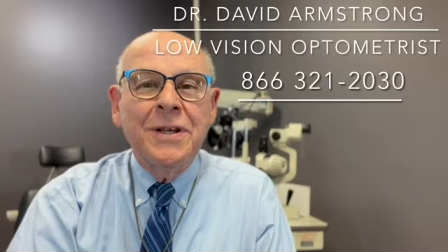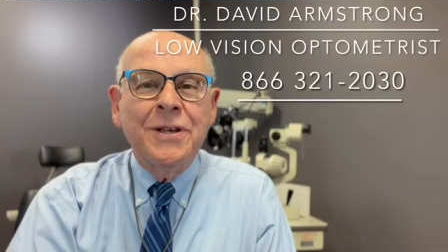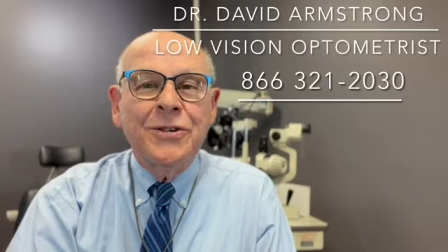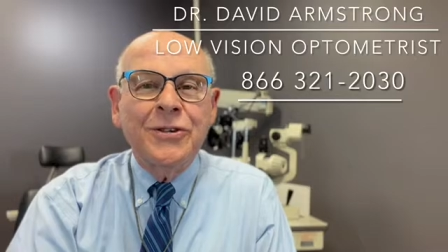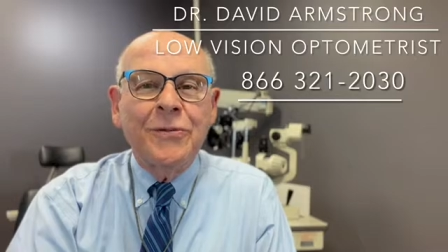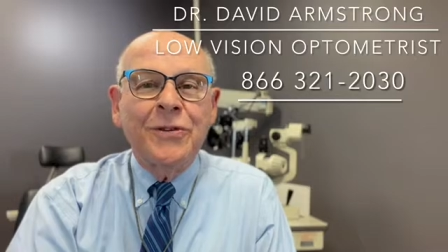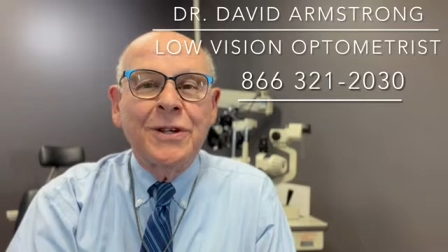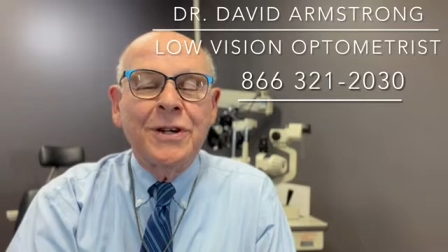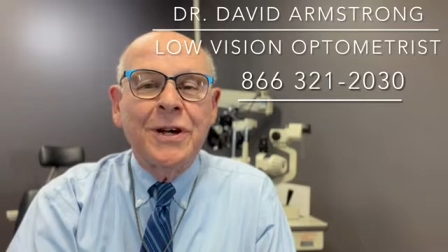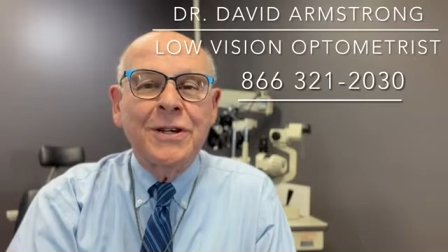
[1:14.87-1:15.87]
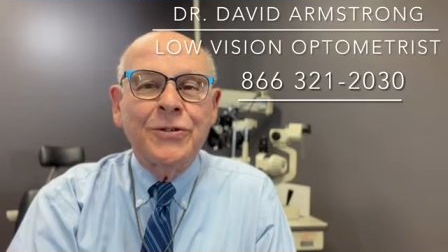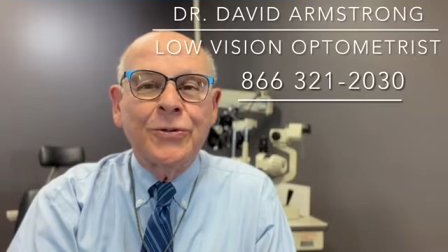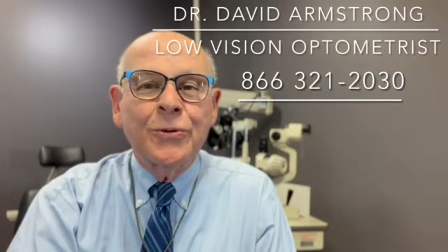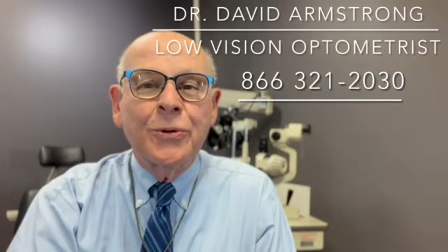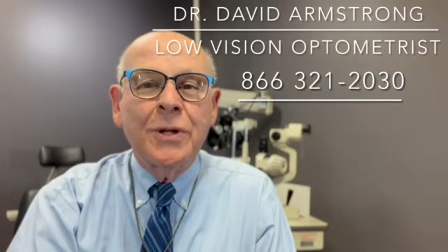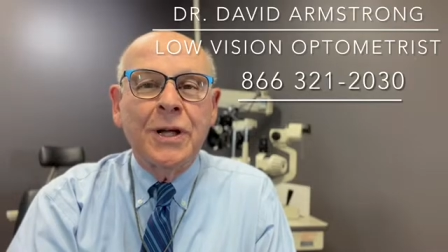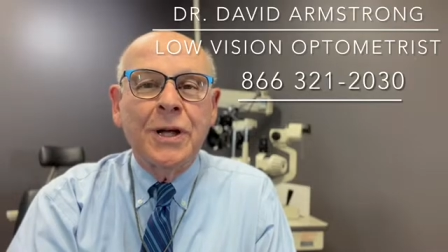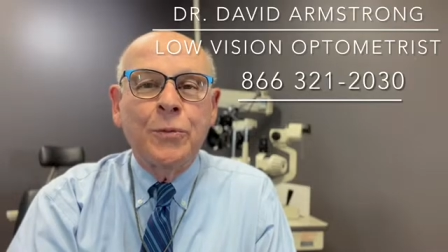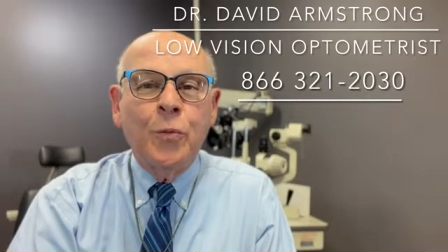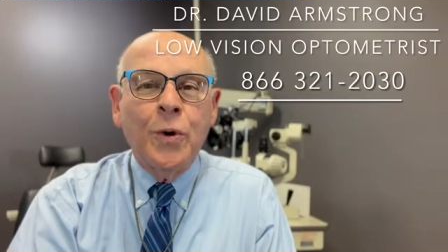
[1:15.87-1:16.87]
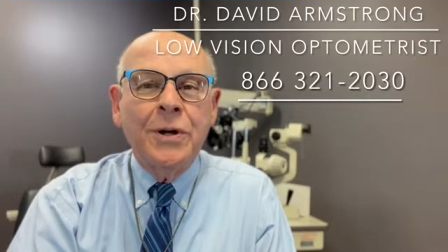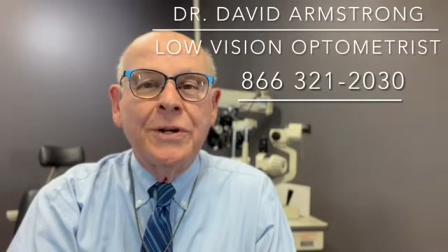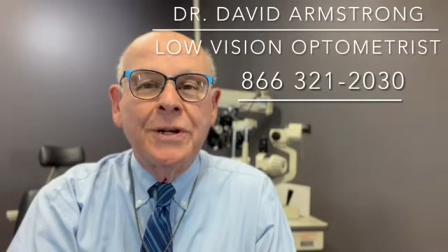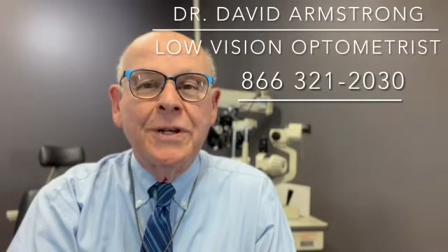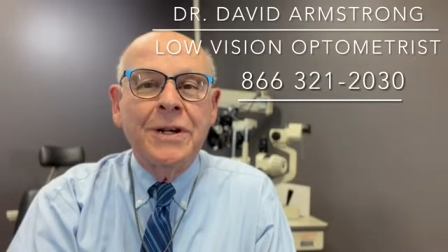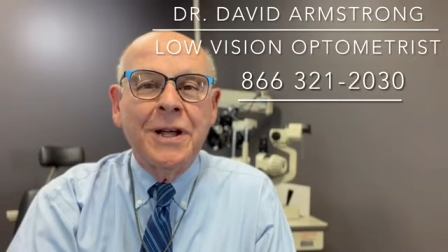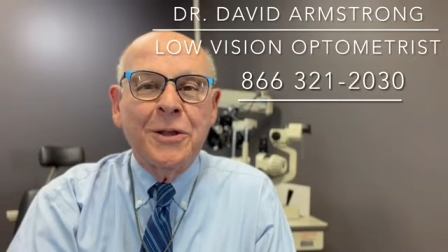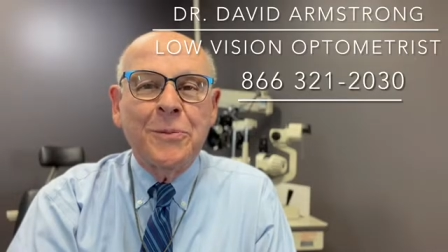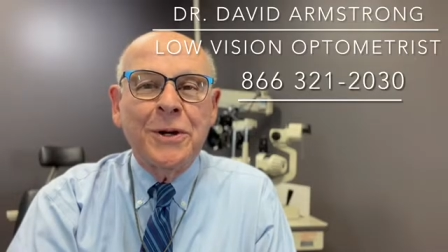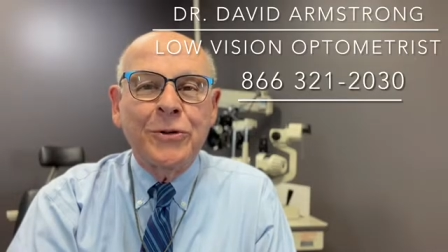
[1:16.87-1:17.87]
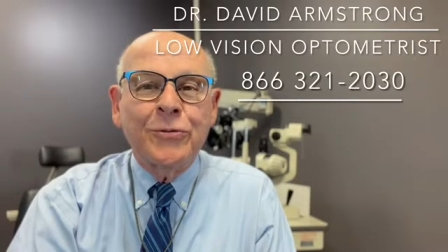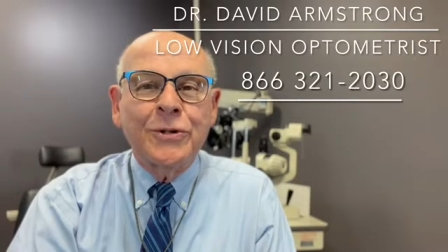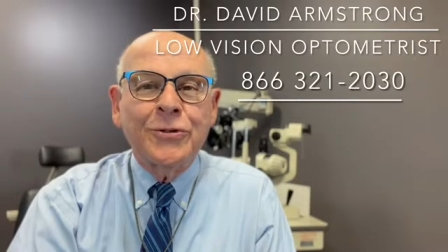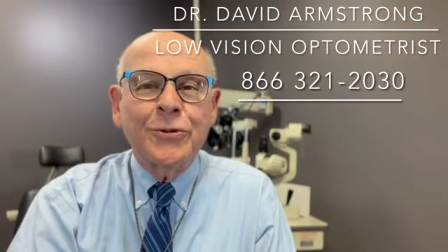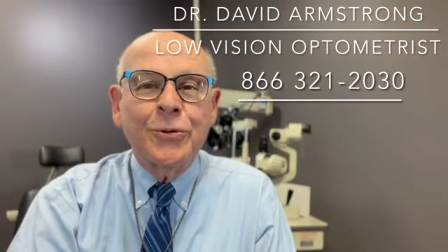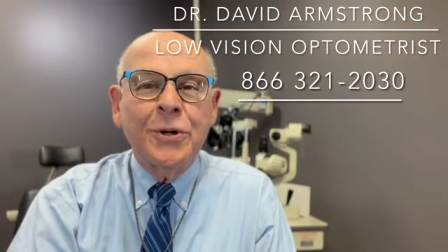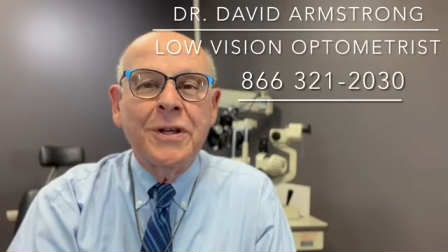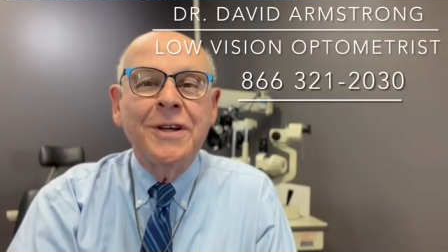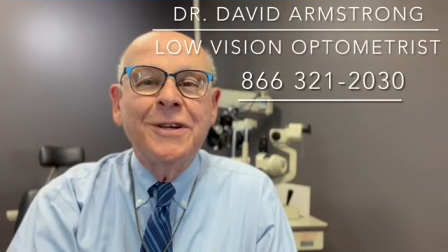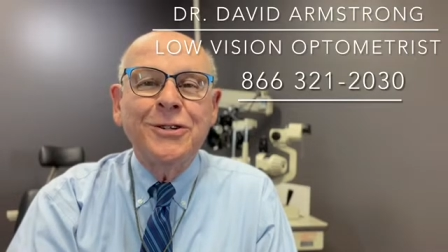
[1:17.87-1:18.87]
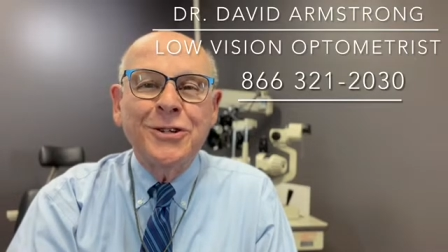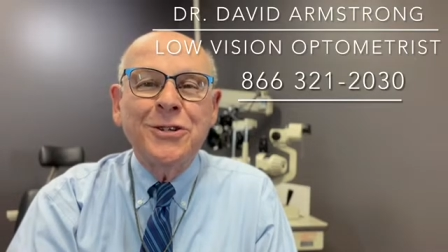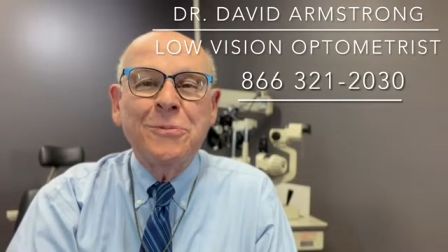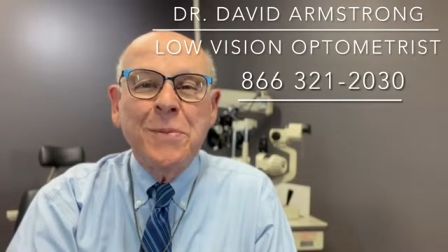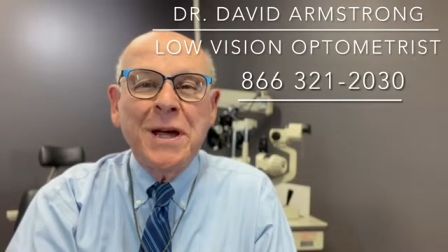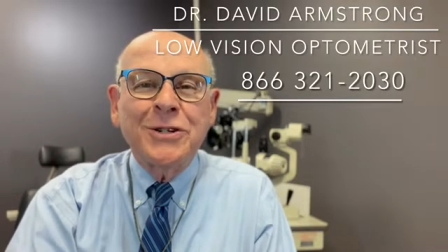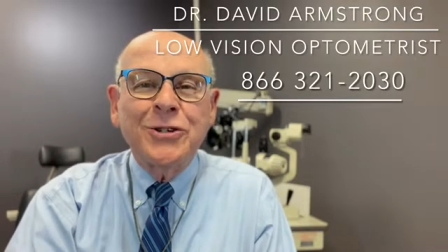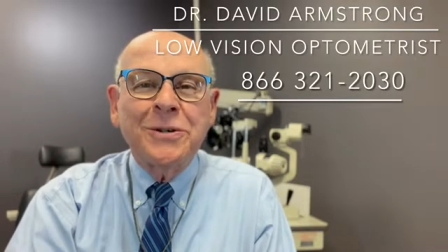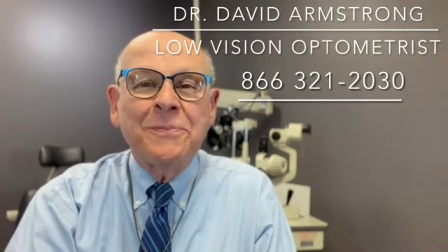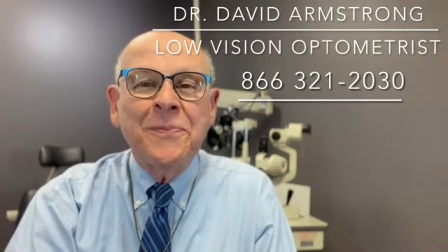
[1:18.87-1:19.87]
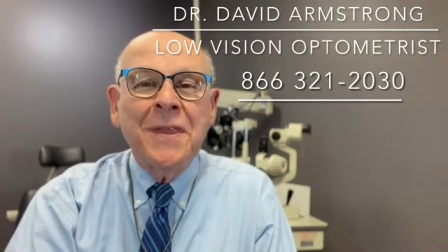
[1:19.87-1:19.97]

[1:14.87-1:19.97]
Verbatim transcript: several in high school, and one in elementary school. Just imagine